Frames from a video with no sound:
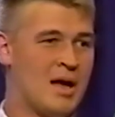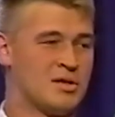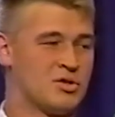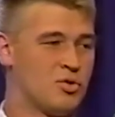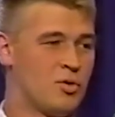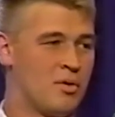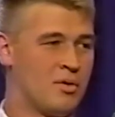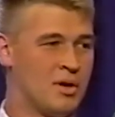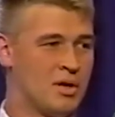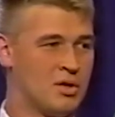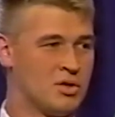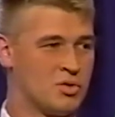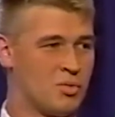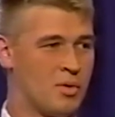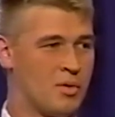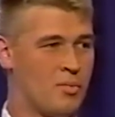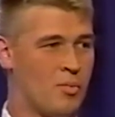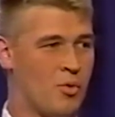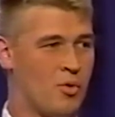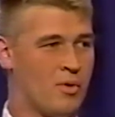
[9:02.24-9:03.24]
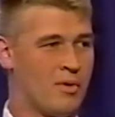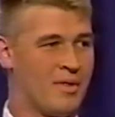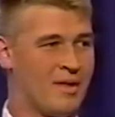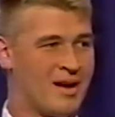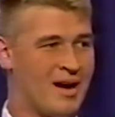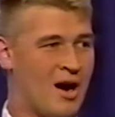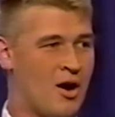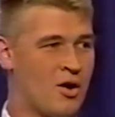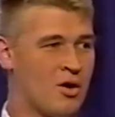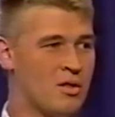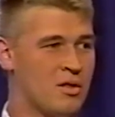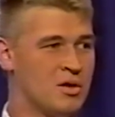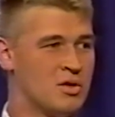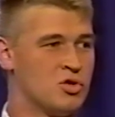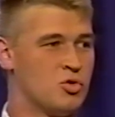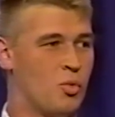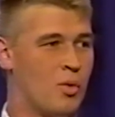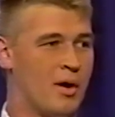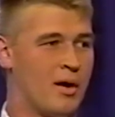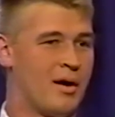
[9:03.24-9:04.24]
osteo deals with more of the
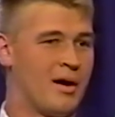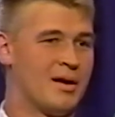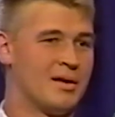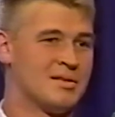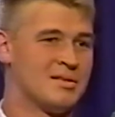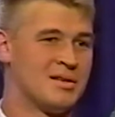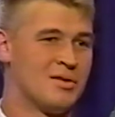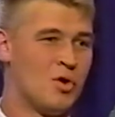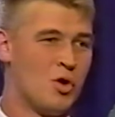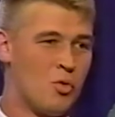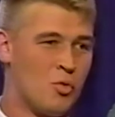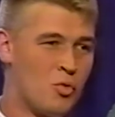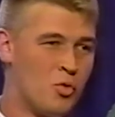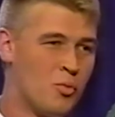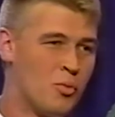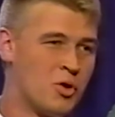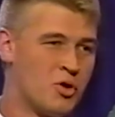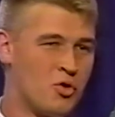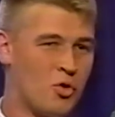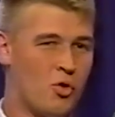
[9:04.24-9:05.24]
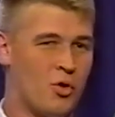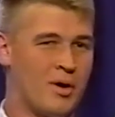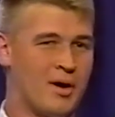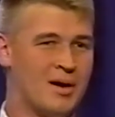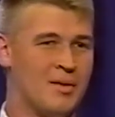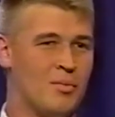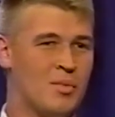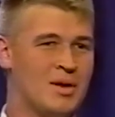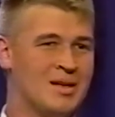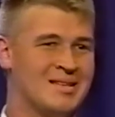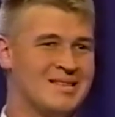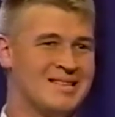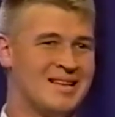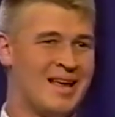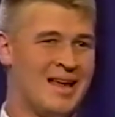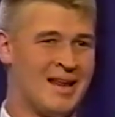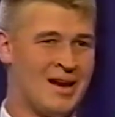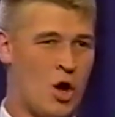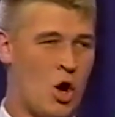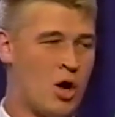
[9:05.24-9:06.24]
cartilage, whereas rheumatoid is
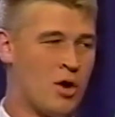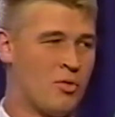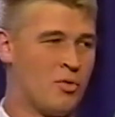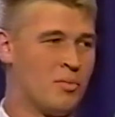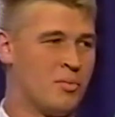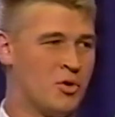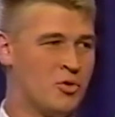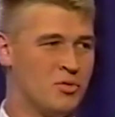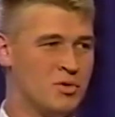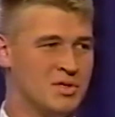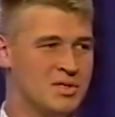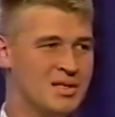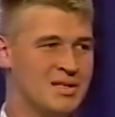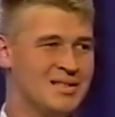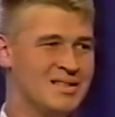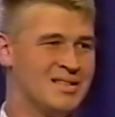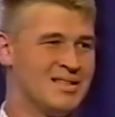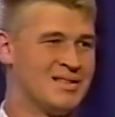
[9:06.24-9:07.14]
an autoimmune disease.